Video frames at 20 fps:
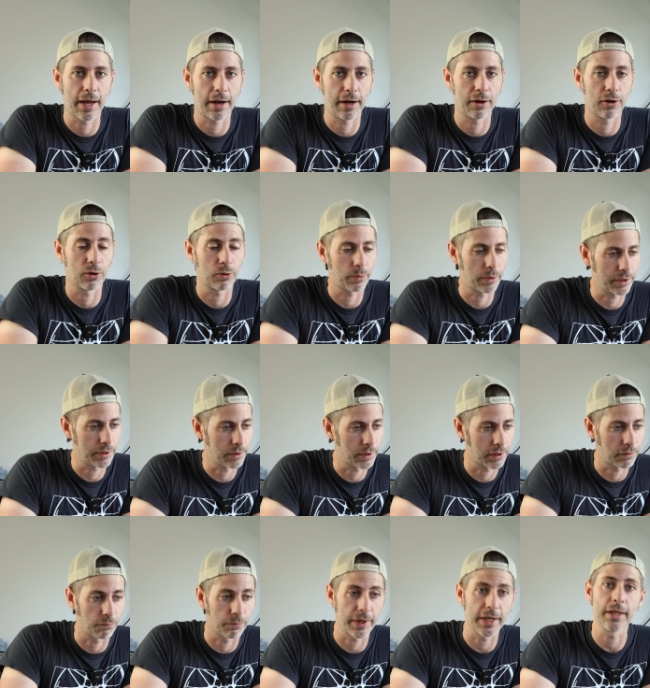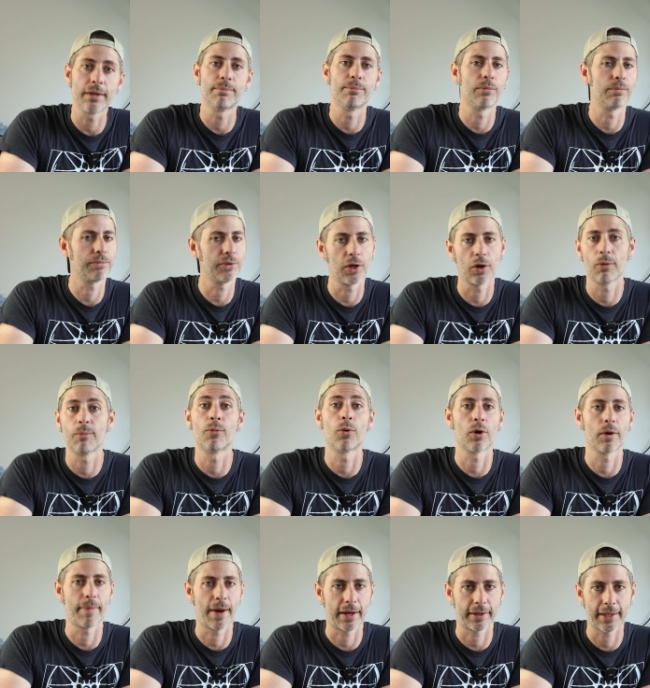get it or where you can read
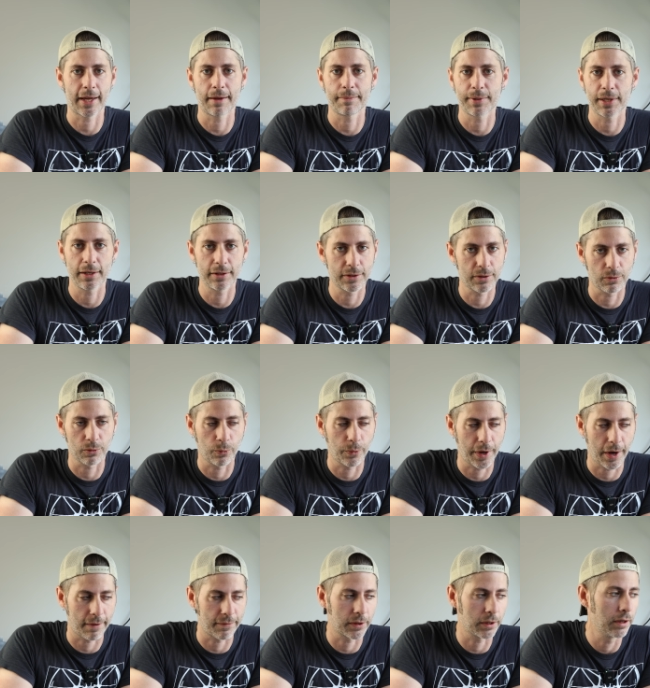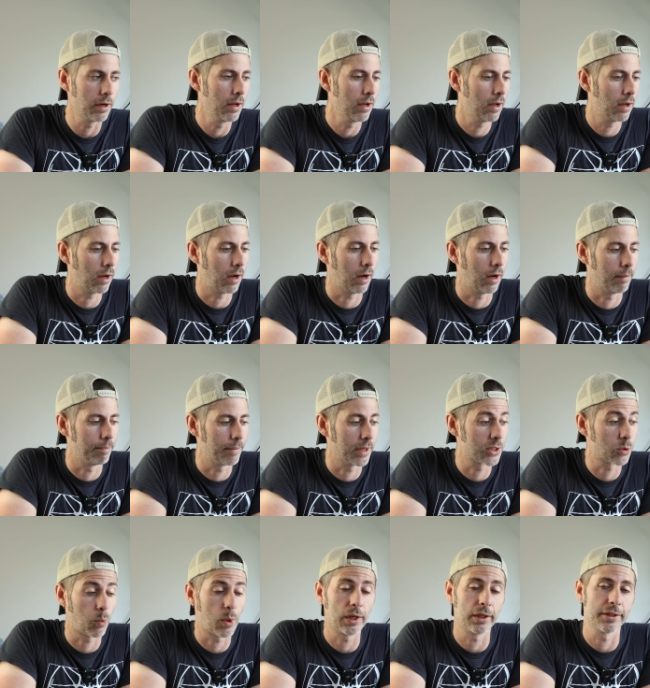more about that piece or whatever,
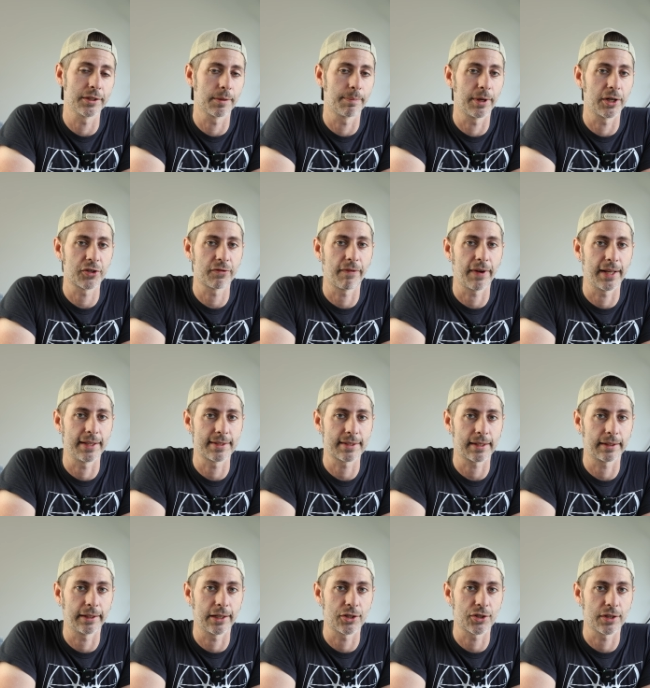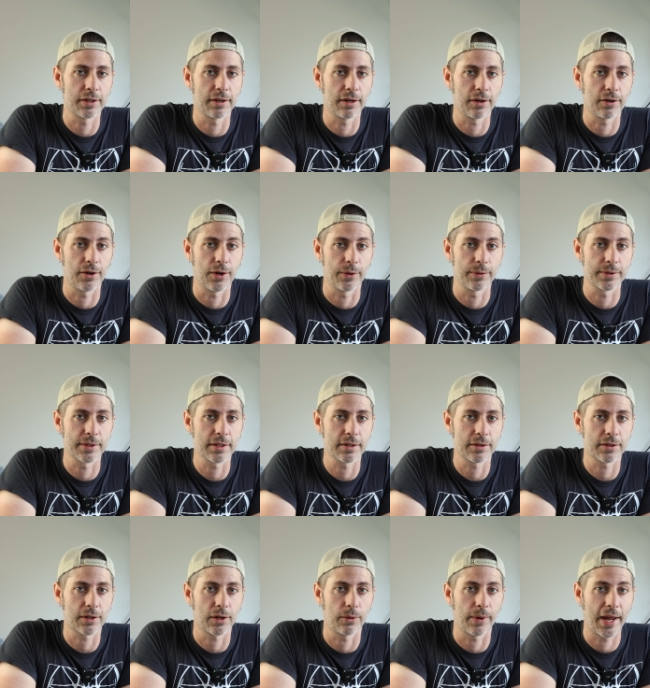as well as a bunch of installation notes.
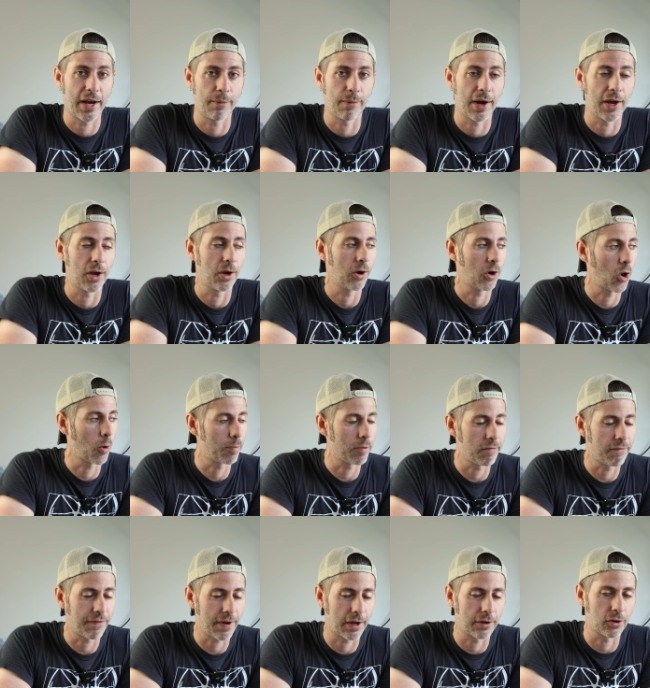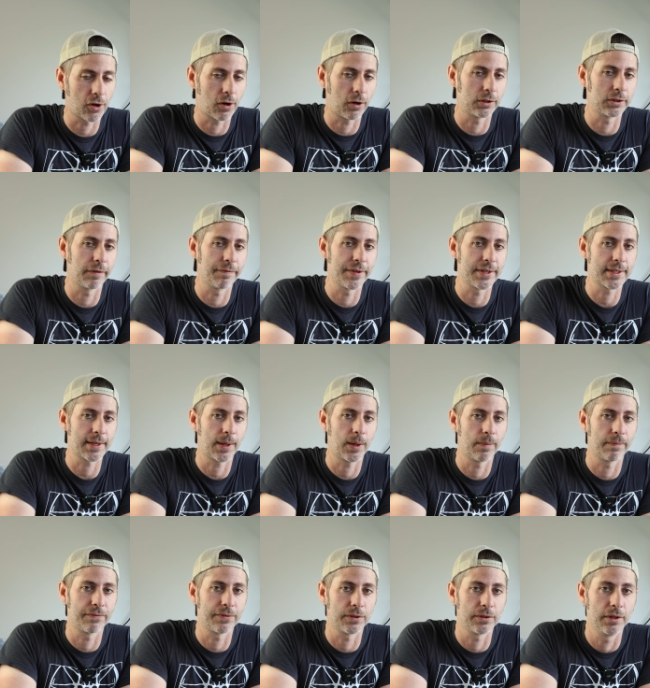So anyway, hope you found all of this
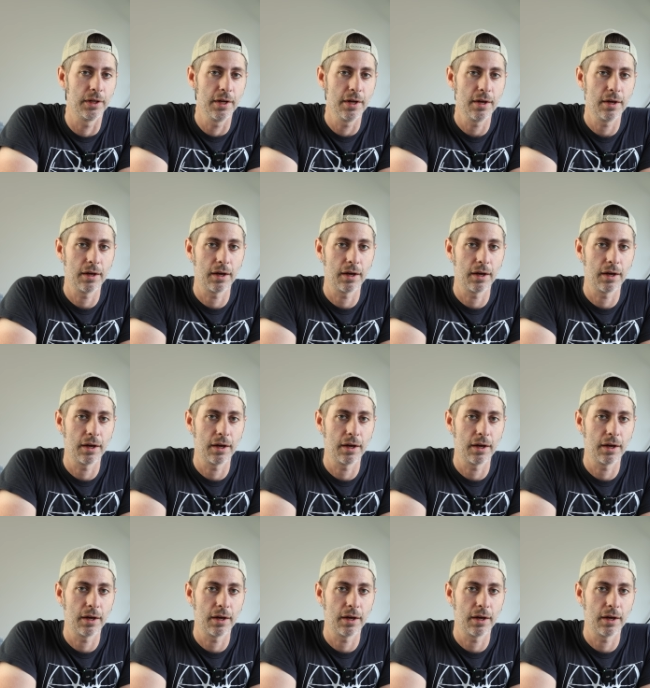helpful.